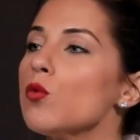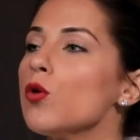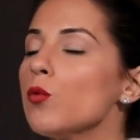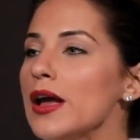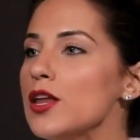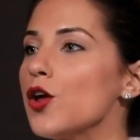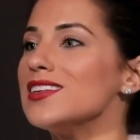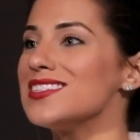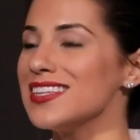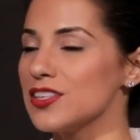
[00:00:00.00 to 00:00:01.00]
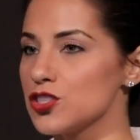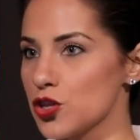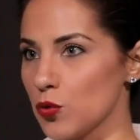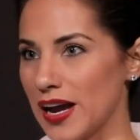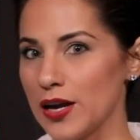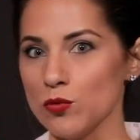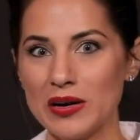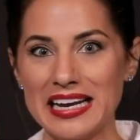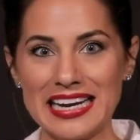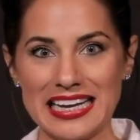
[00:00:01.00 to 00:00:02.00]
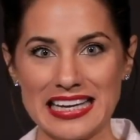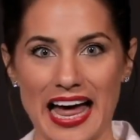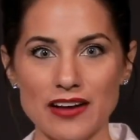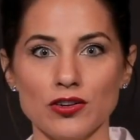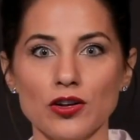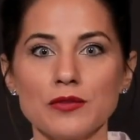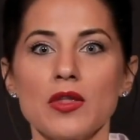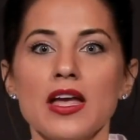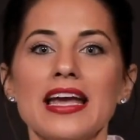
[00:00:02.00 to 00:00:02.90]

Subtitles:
were written on a 6th grade reading level,